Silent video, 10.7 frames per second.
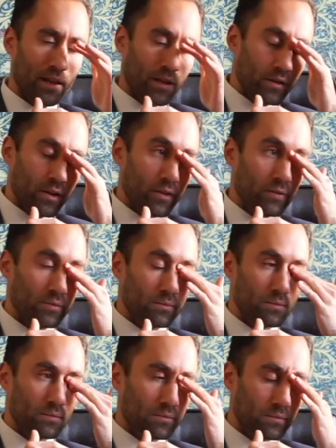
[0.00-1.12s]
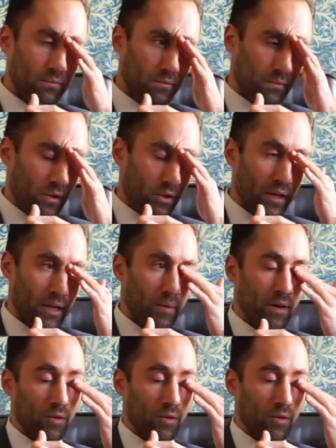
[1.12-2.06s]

than, Cohiba,